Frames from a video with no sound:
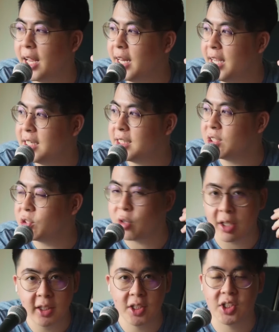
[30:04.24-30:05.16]
And it's
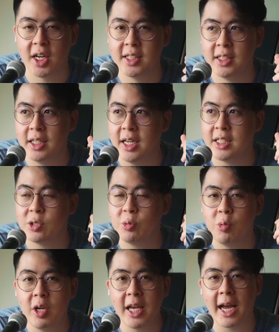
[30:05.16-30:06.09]
strategizing, it's
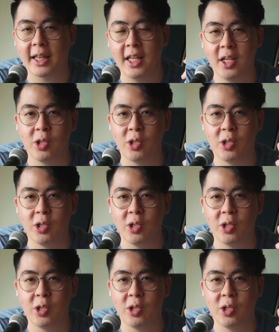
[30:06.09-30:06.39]
reacting